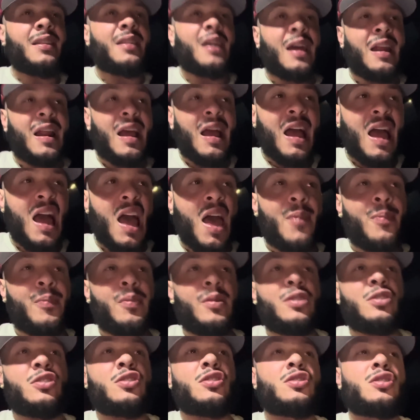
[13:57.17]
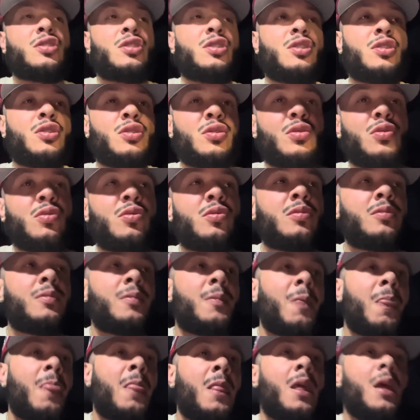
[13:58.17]
that happens to you,
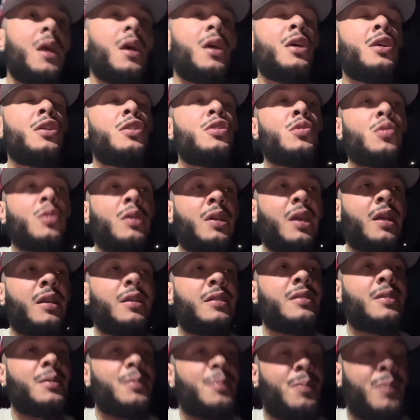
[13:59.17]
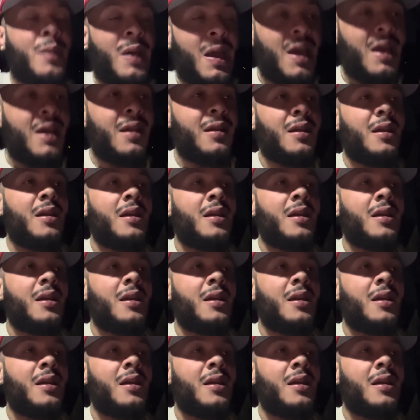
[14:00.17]
you can debate